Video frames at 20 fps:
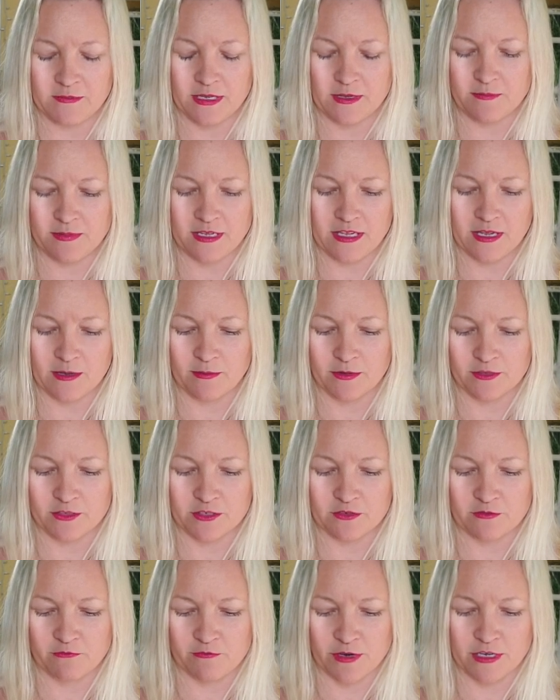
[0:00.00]
me be able
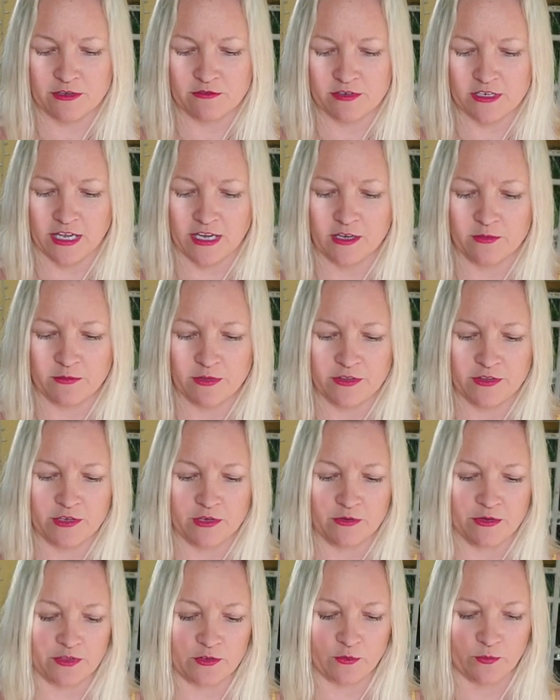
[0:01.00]
to reunite with
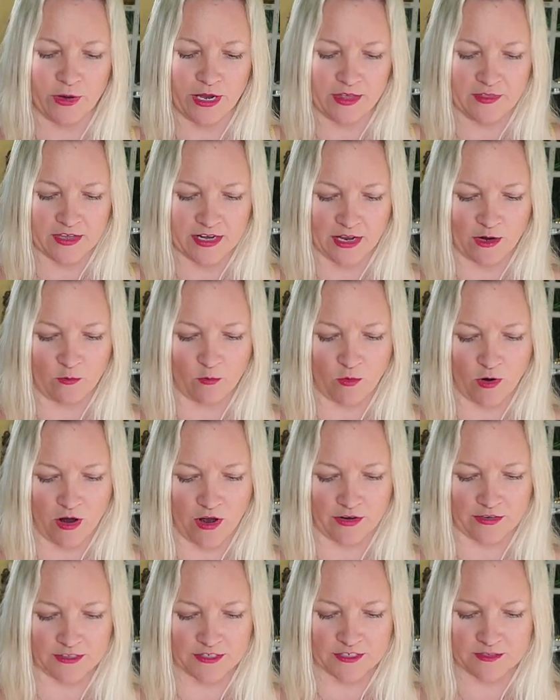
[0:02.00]
you in the way that I
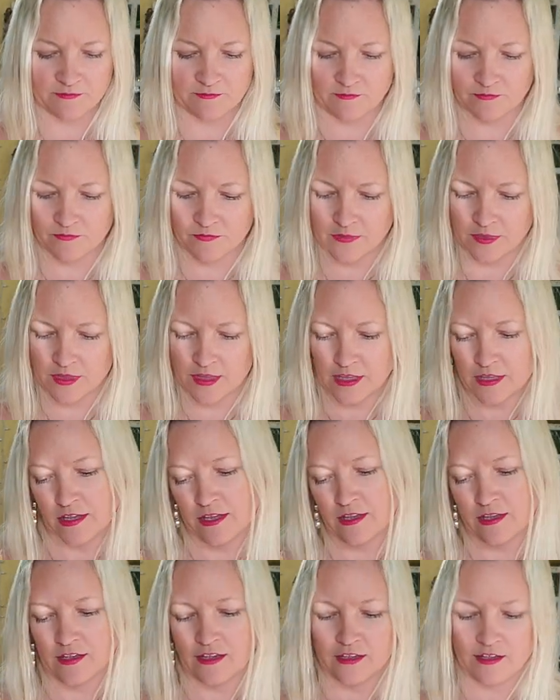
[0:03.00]
want.
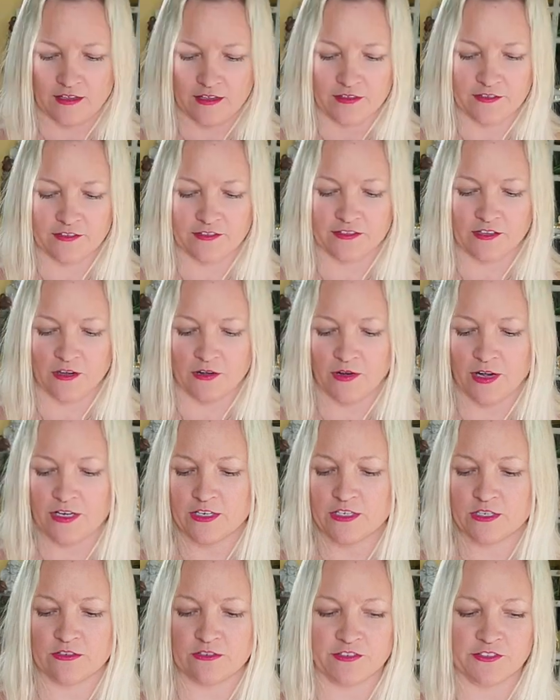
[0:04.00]
So I
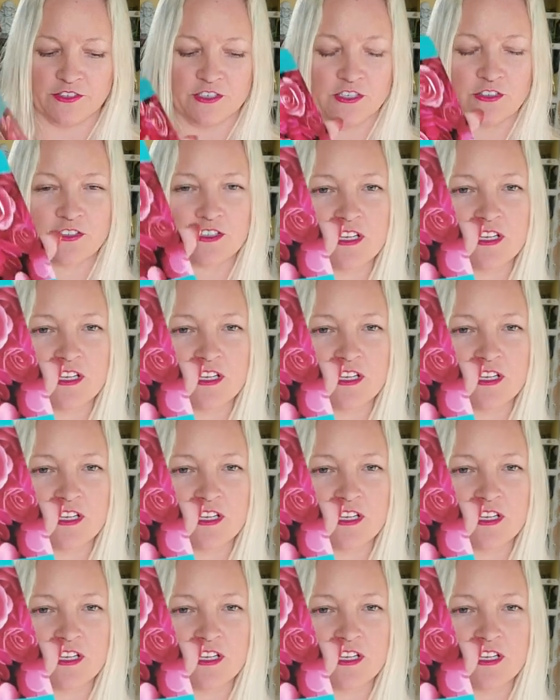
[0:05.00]
do still